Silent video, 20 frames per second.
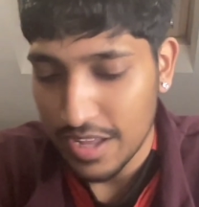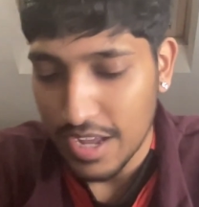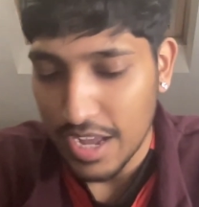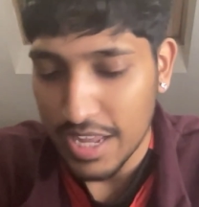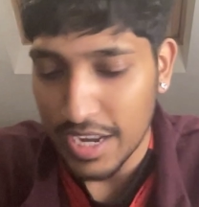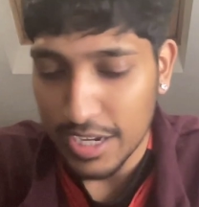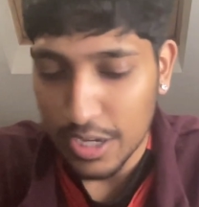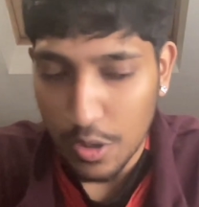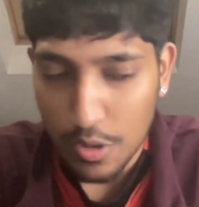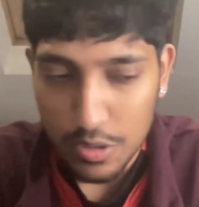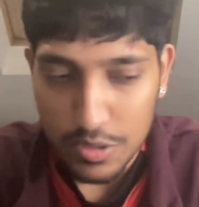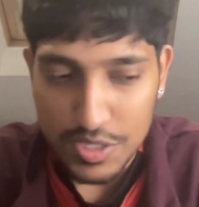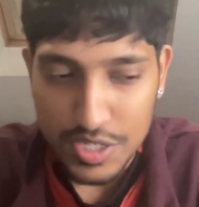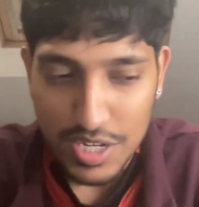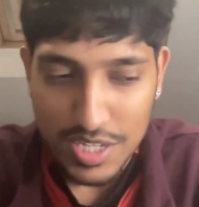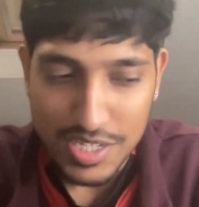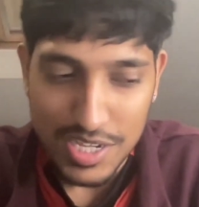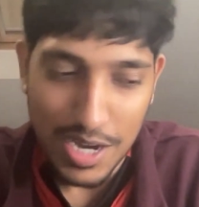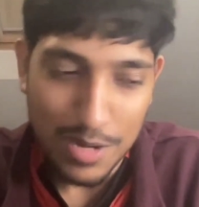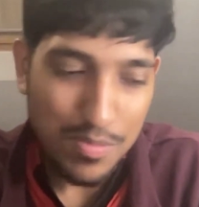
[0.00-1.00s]
And then going on to the
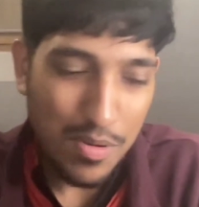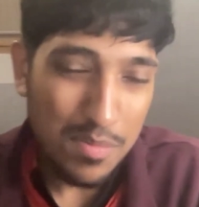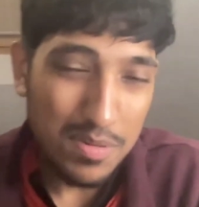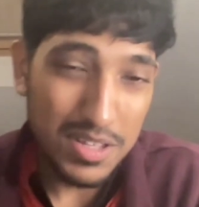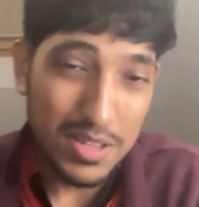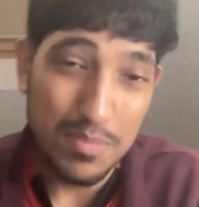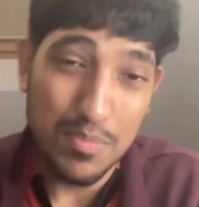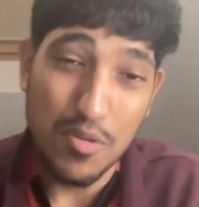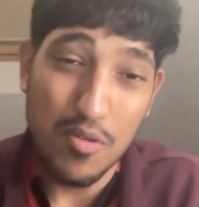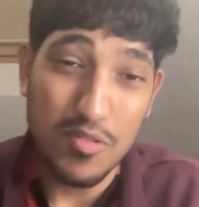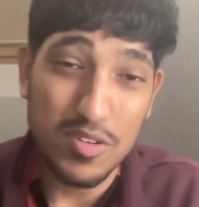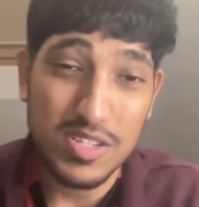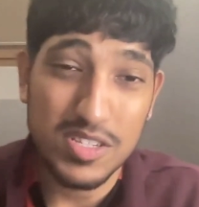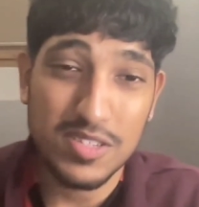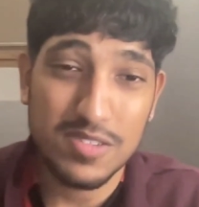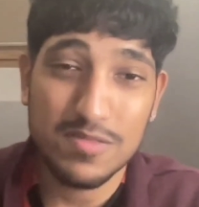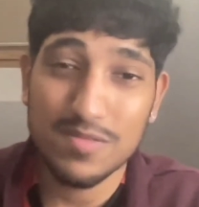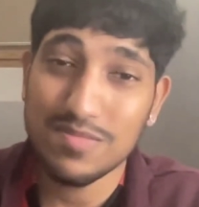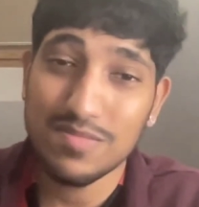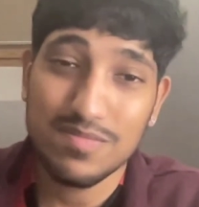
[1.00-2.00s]
attack, probably the
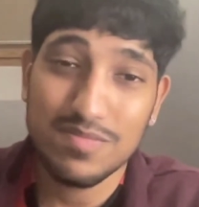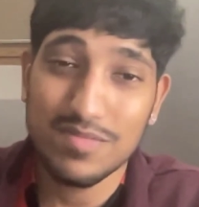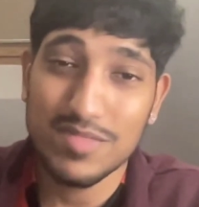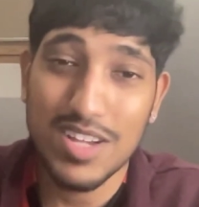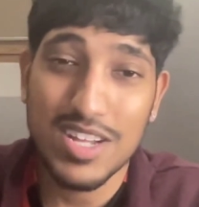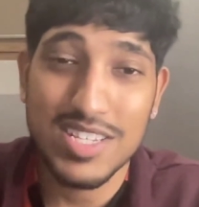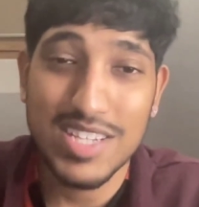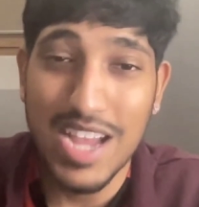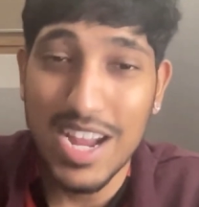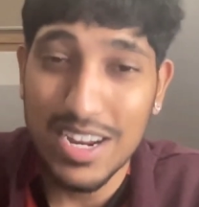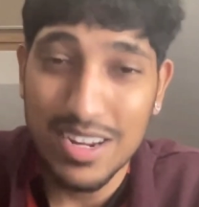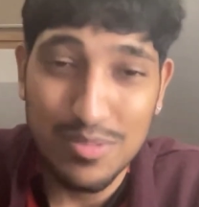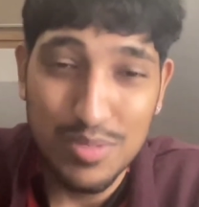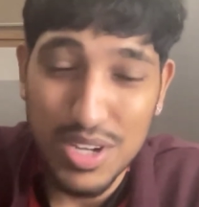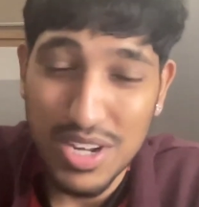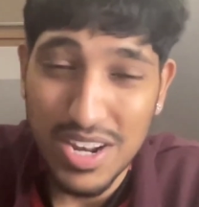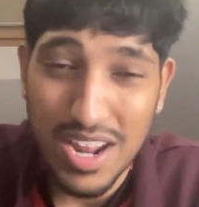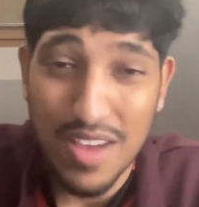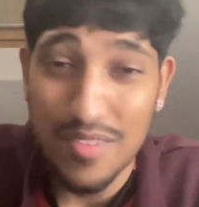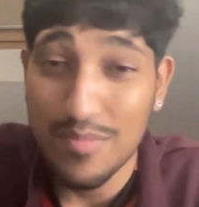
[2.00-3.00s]
poorest attack. We
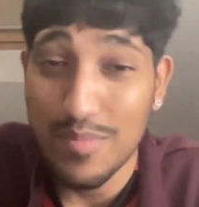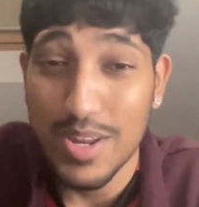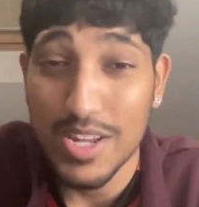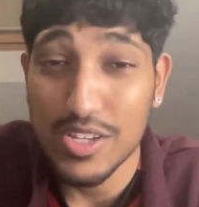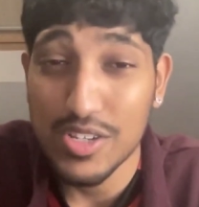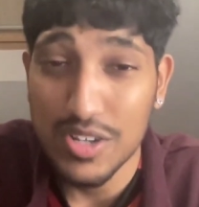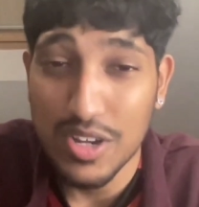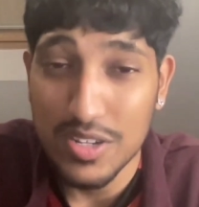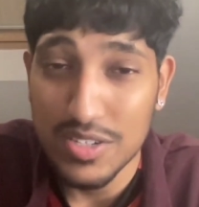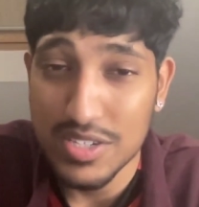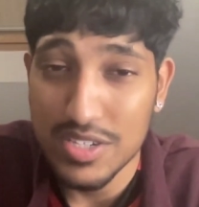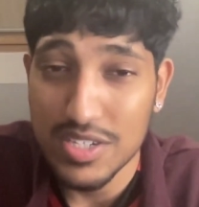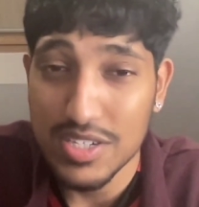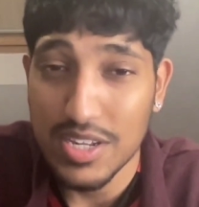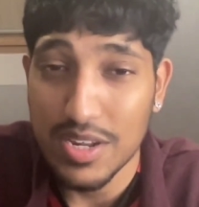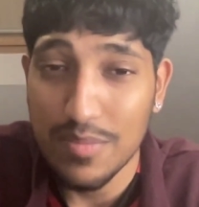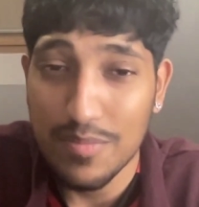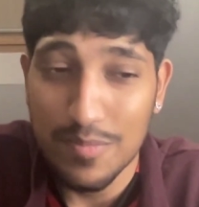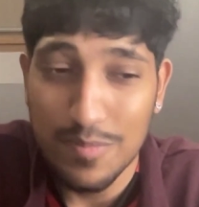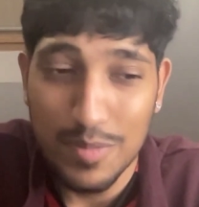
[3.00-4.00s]
didn't have many chances,
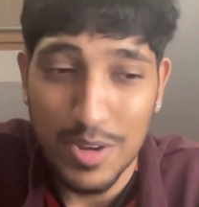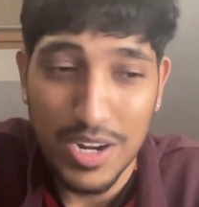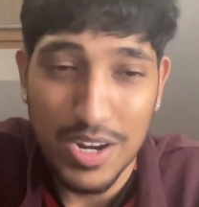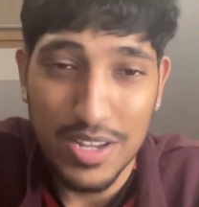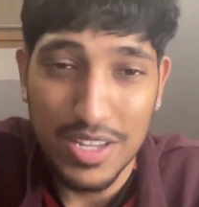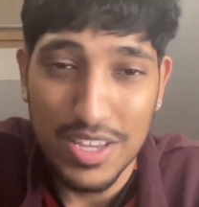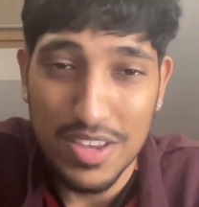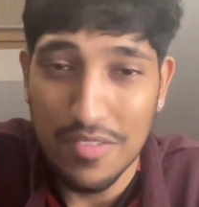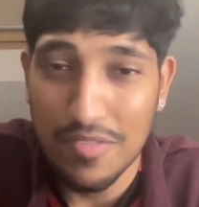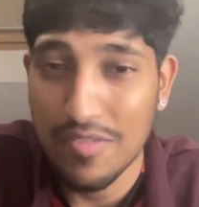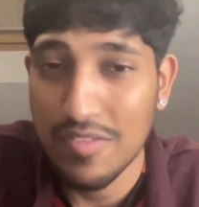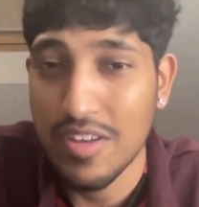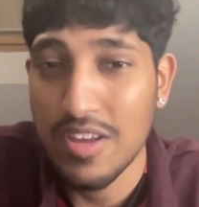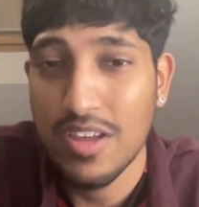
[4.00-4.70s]
and I'm going to give